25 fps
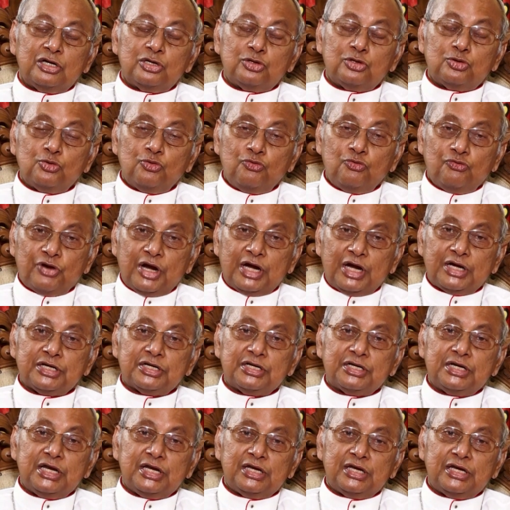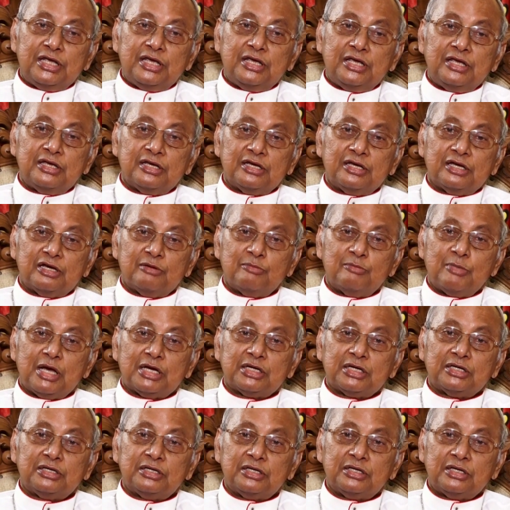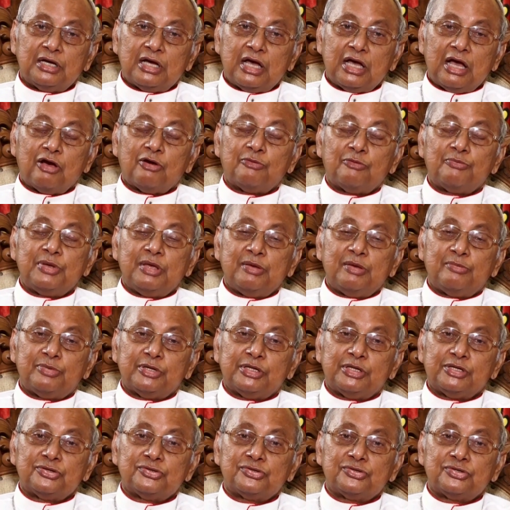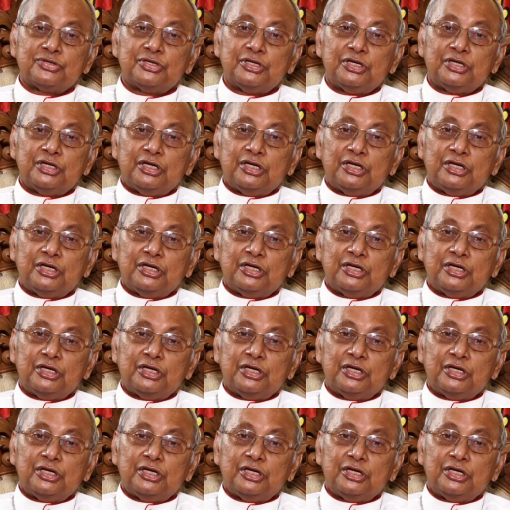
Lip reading: true fraternity among our peoples.